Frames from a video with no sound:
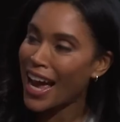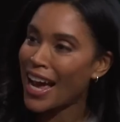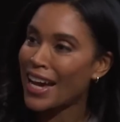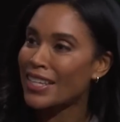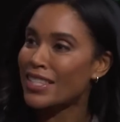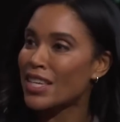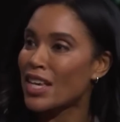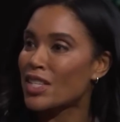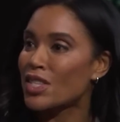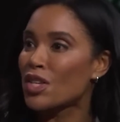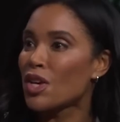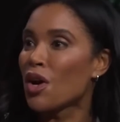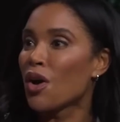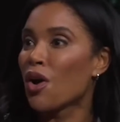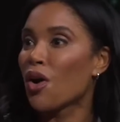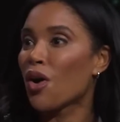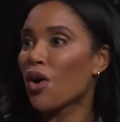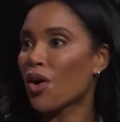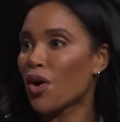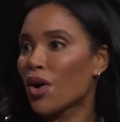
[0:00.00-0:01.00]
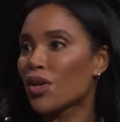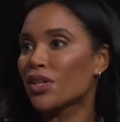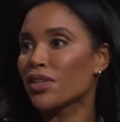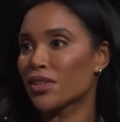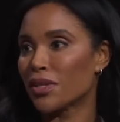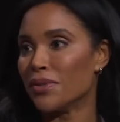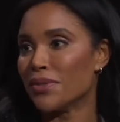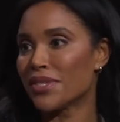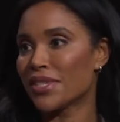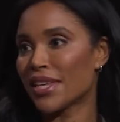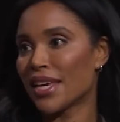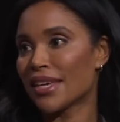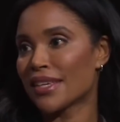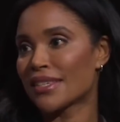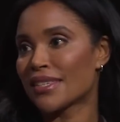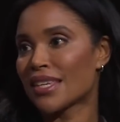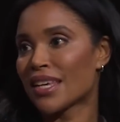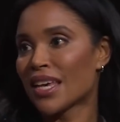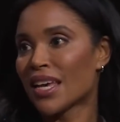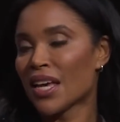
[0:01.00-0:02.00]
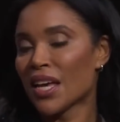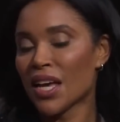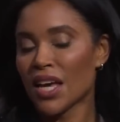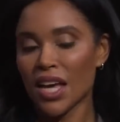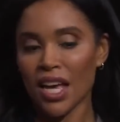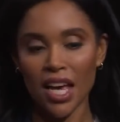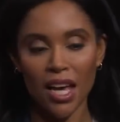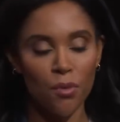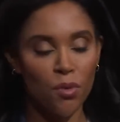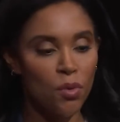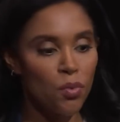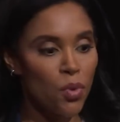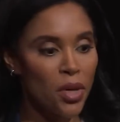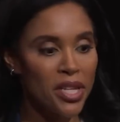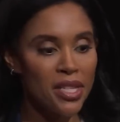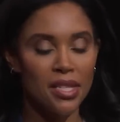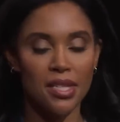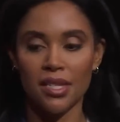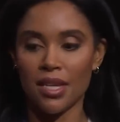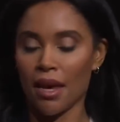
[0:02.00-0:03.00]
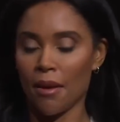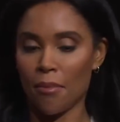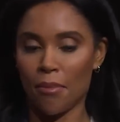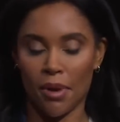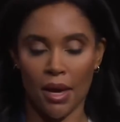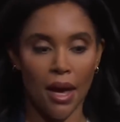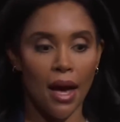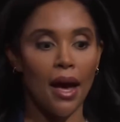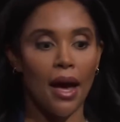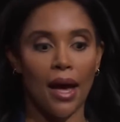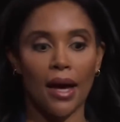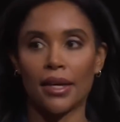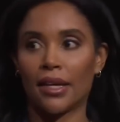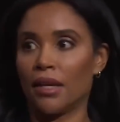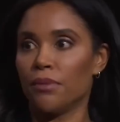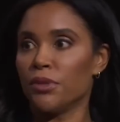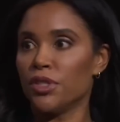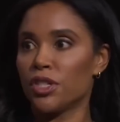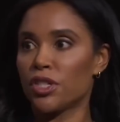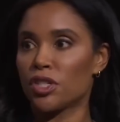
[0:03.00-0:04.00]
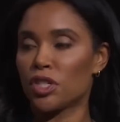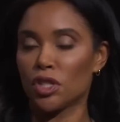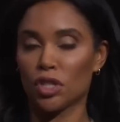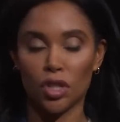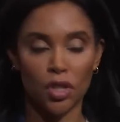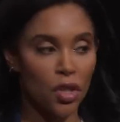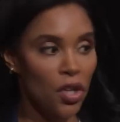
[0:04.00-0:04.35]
are calling it what it is, a great game, Reviews of the game are